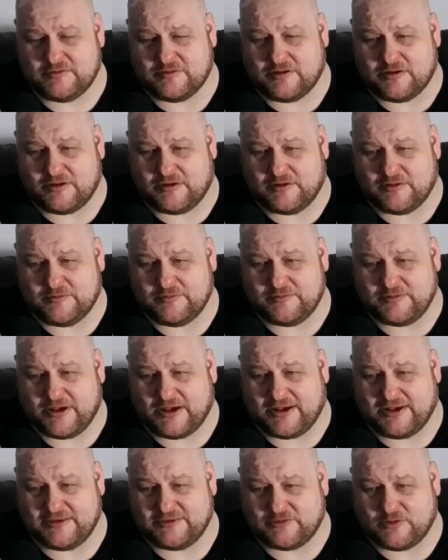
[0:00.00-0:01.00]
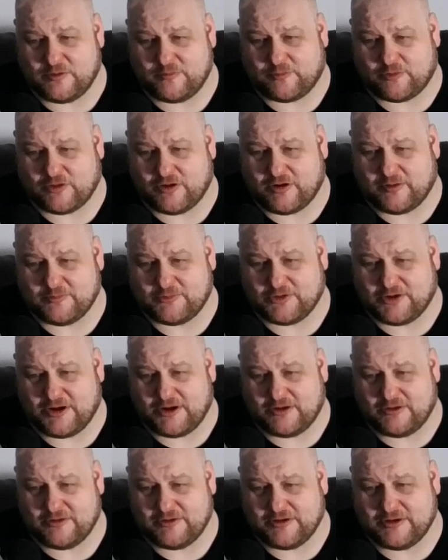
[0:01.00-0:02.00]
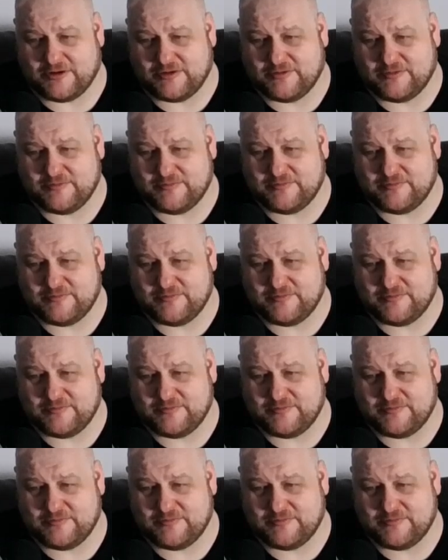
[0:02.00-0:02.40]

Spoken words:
Uh-oh. Yeah, he's going for an arm triangle here.